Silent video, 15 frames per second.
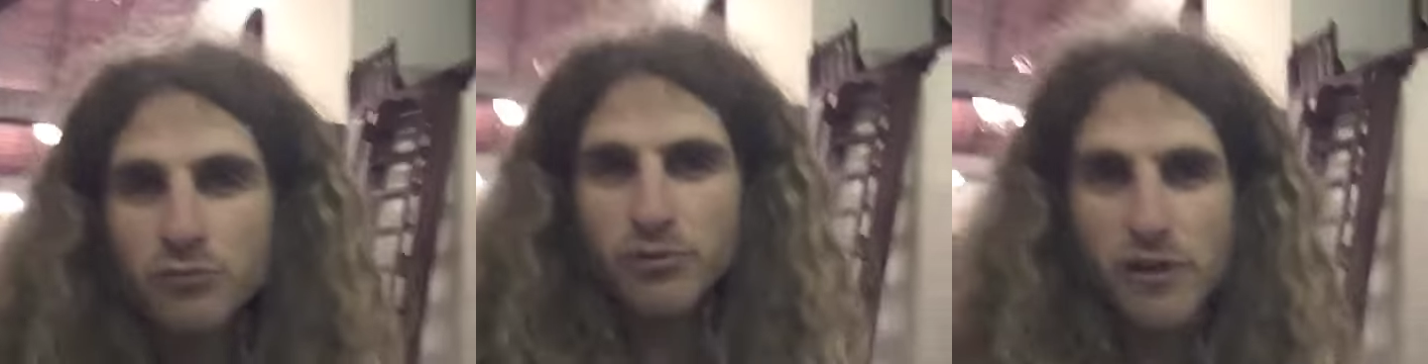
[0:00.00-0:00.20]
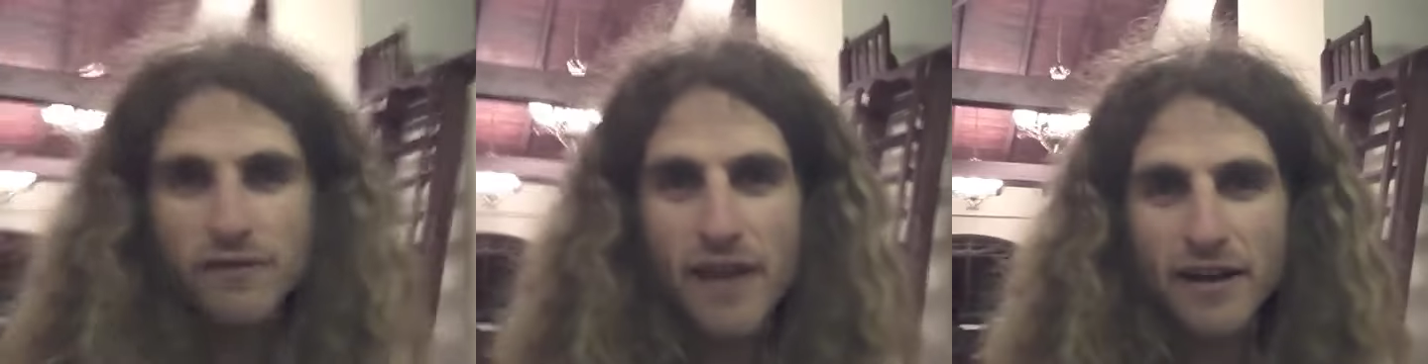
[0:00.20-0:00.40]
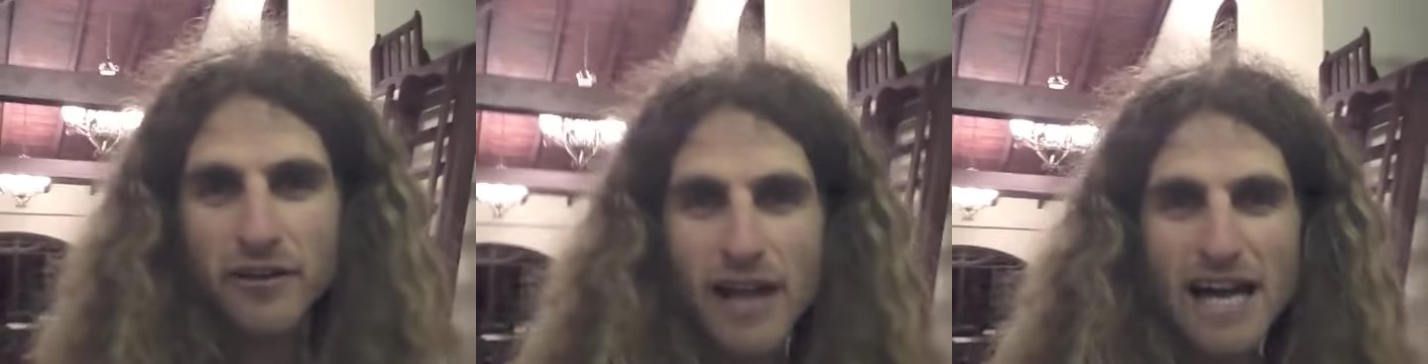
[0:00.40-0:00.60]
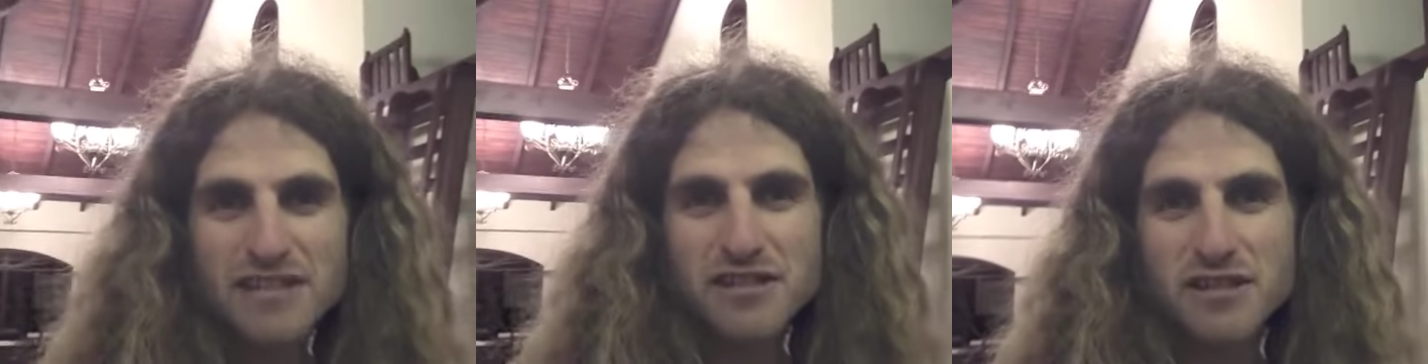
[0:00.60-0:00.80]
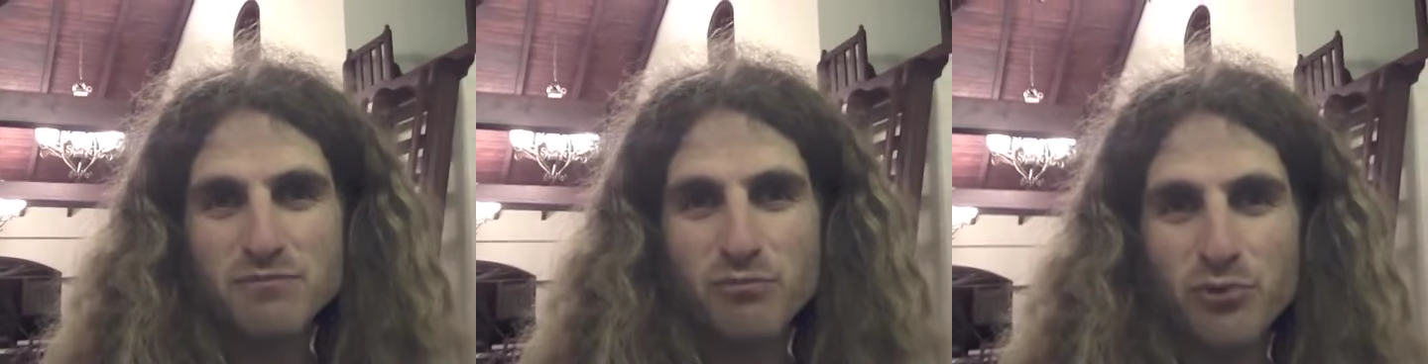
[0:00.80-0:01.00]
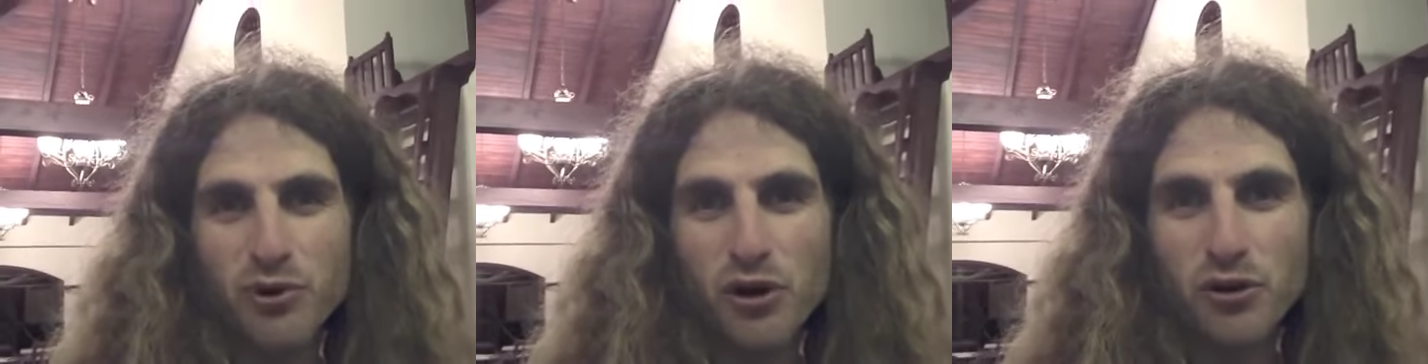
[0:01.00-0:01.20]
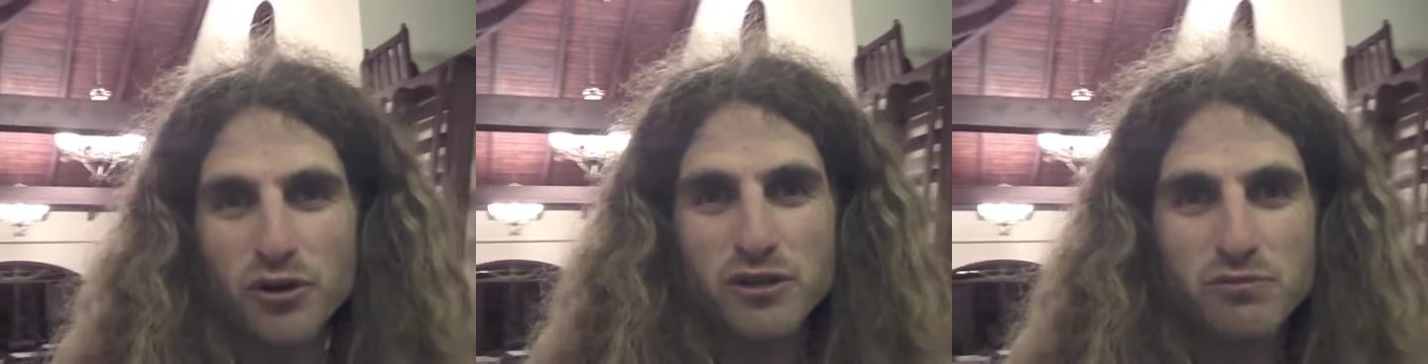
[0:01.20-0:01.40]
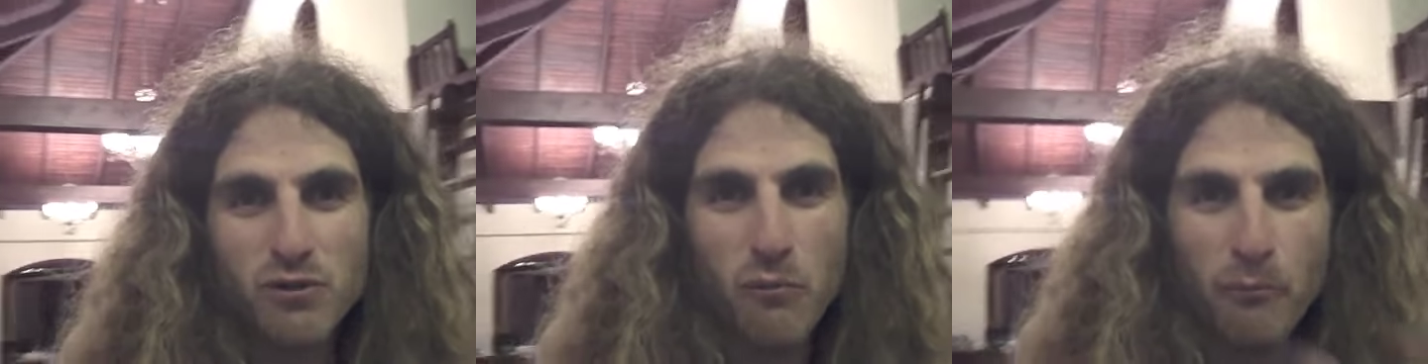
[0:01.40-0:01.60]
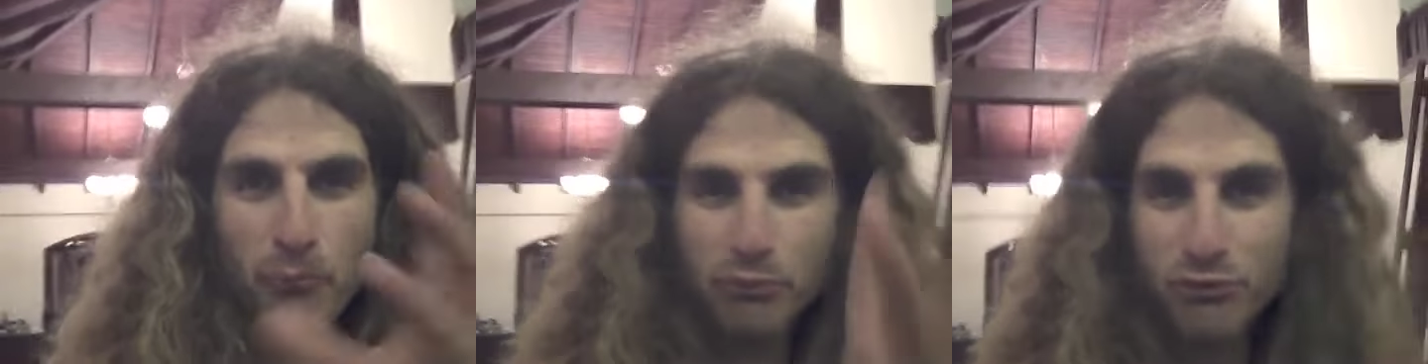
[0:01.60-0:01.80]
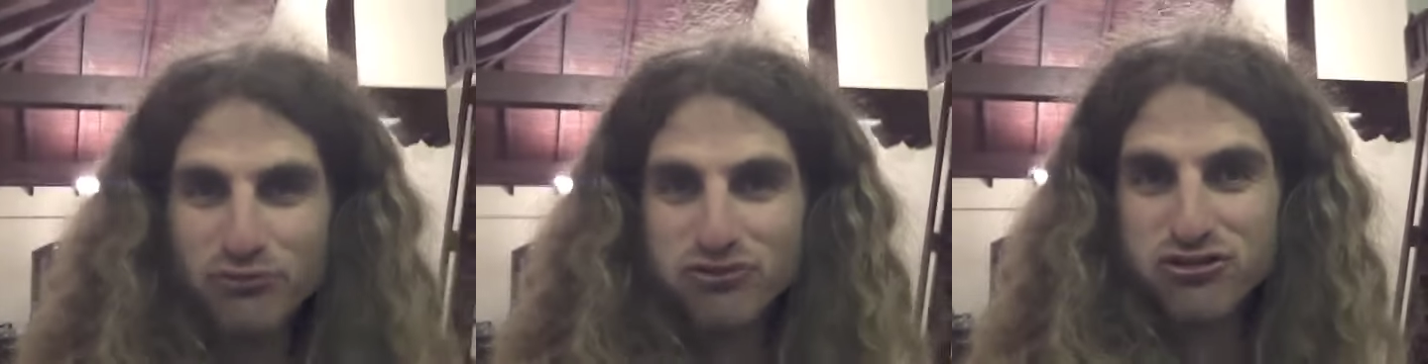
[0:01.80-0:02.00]
it be if that glass just broke and just went
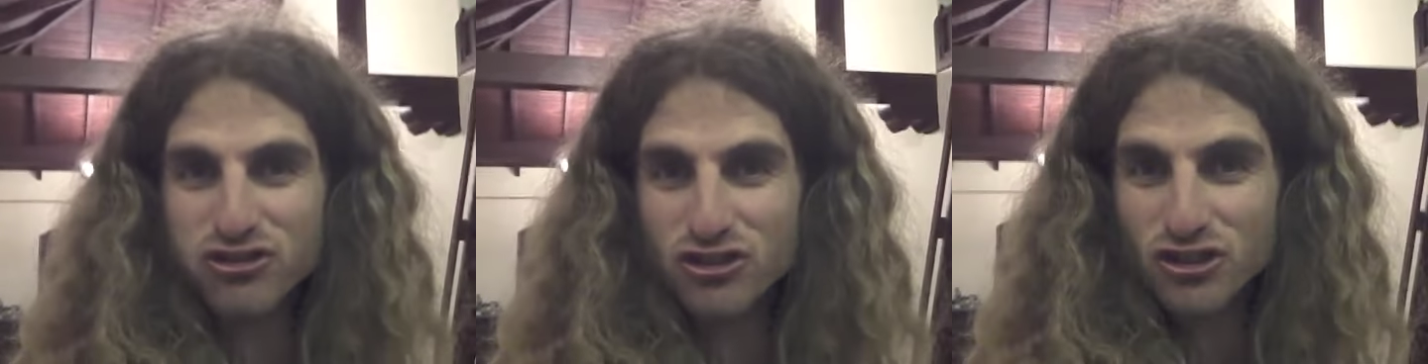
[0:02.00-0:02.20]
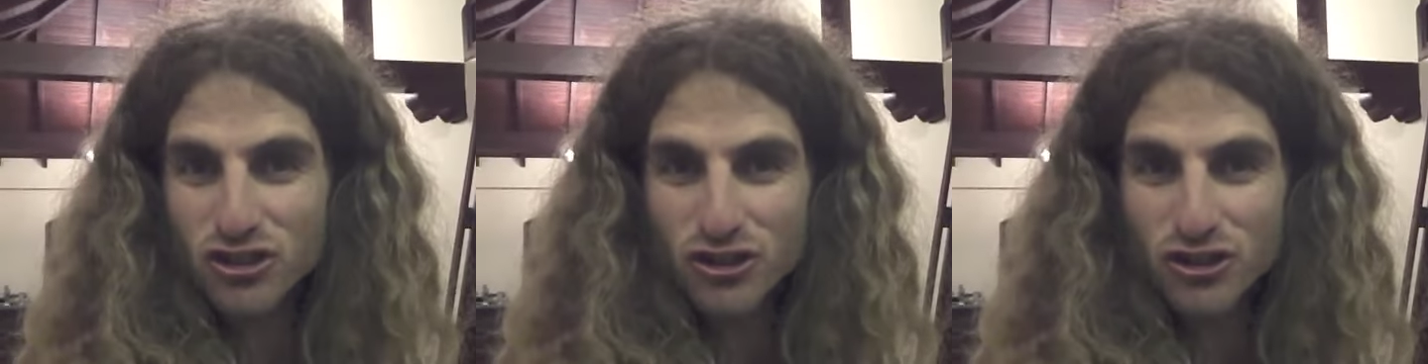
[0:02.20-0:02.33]
poof?